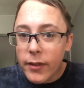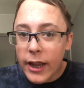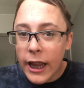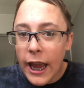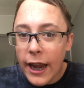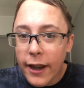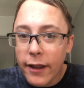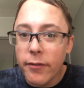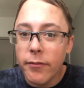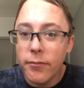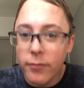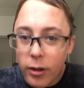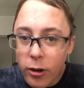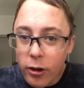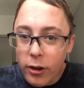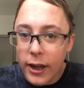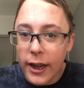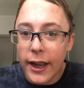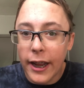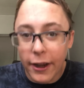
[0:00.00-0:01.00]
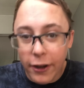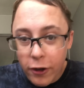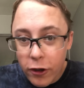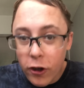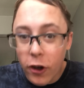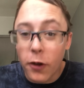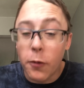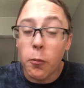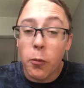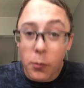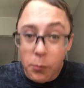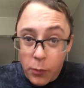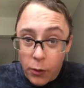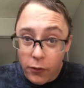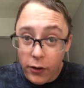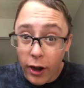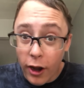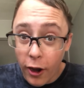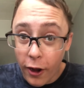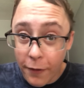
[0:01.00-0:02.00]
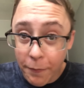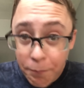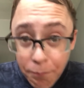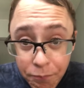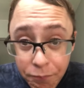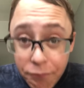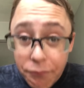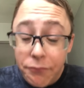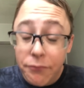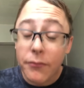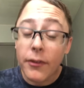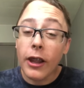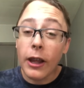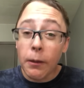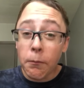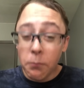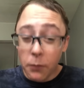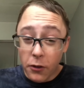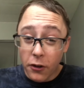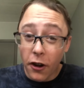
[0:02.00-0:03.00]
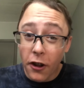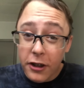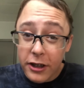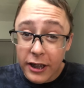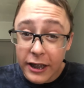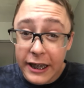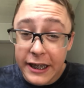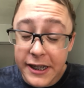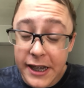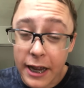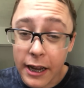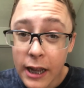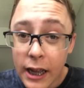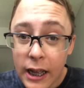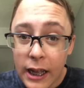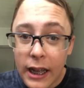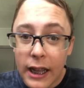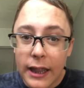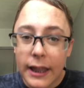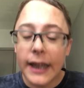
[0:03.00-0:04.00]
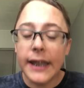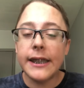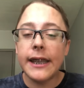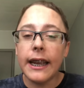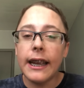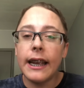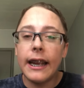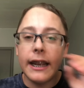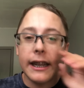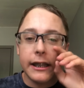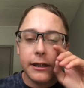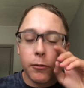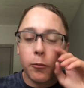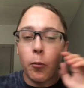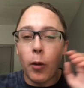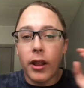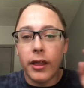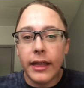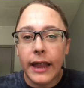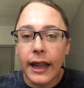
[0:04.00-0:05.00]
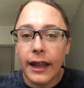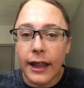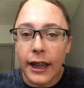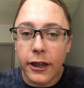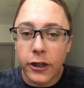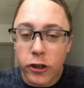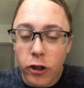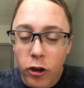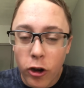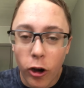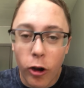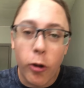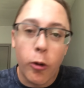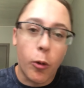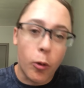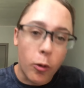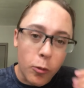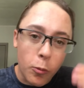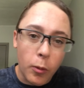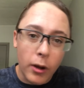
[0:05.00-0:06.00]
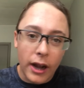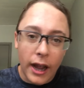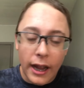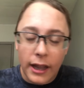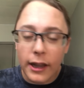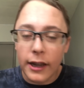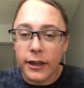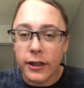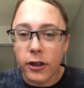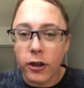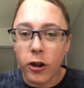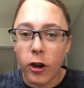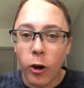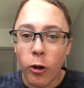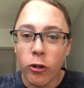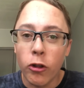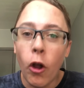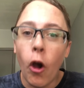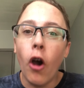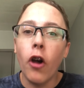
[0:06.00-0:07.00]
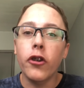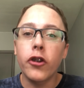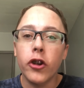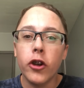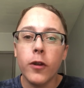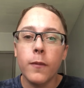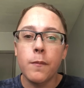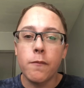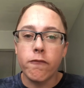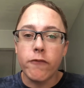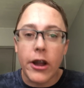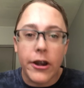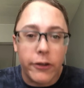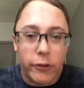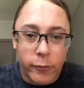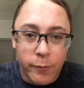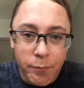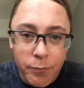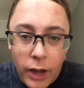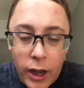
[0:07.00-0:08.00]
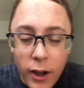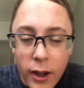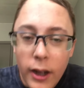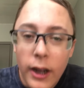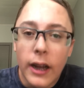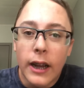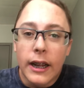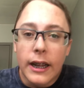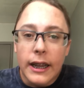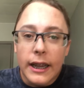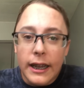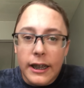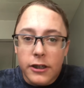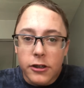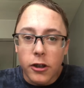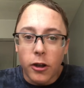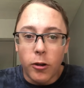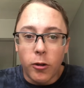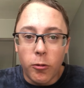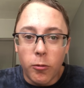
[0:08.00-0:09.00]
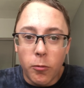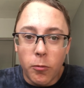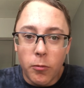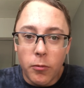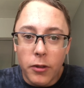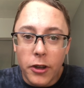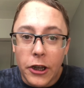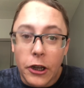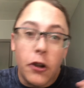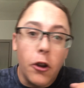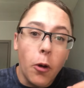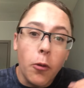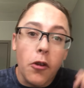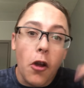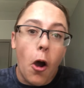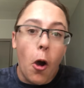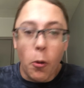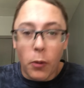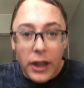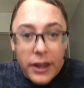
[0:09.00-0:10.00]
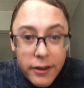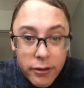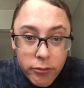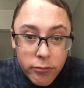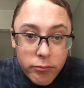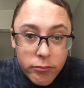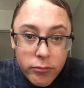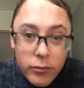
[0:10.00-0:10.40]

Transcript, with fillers: Get it? Okay, good. We're moving on. Moving on to leasing. Leasing is what they like to call, or what I like to call, long term rental. So you don't own it,